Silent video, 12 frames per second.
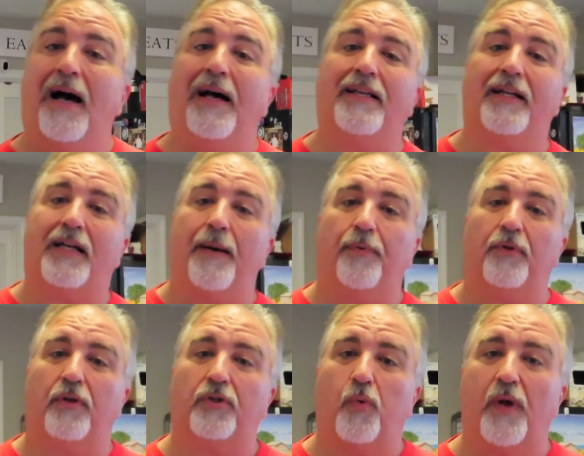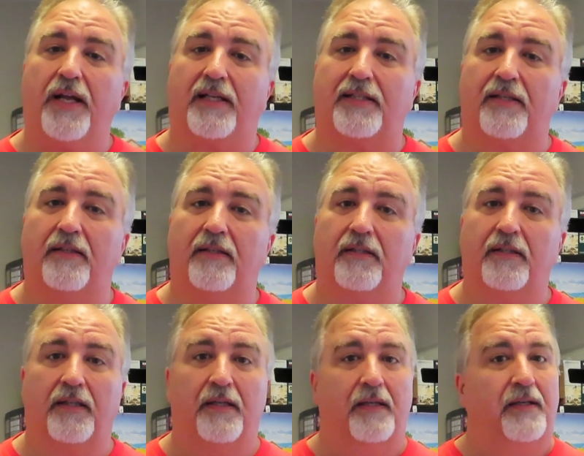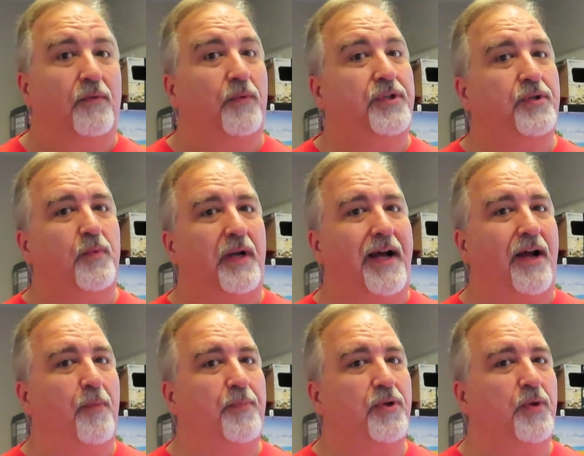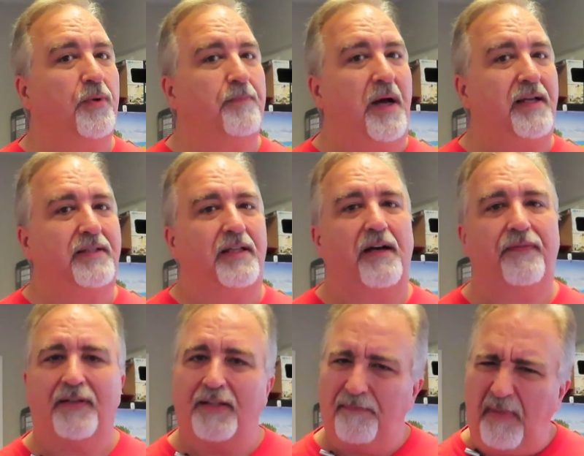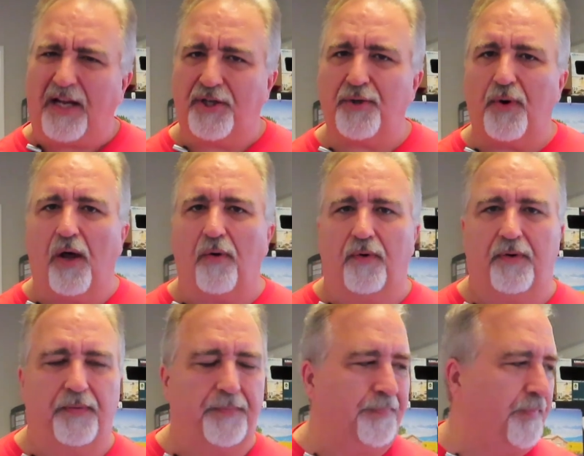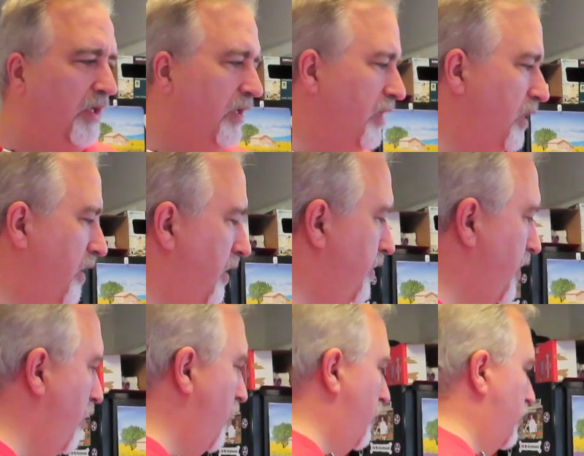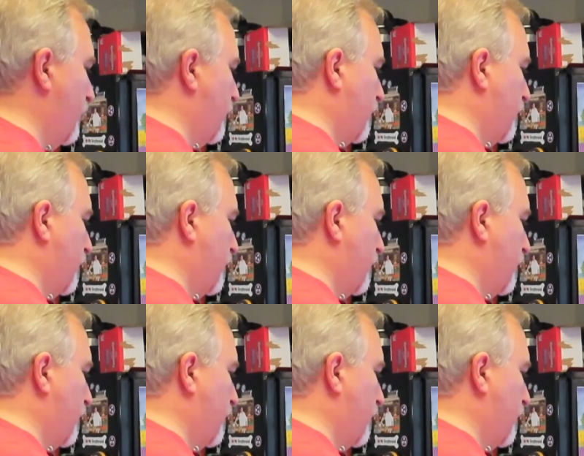I did a couple little tweaks, which is what I hope you do with my stuff. Make it your own. So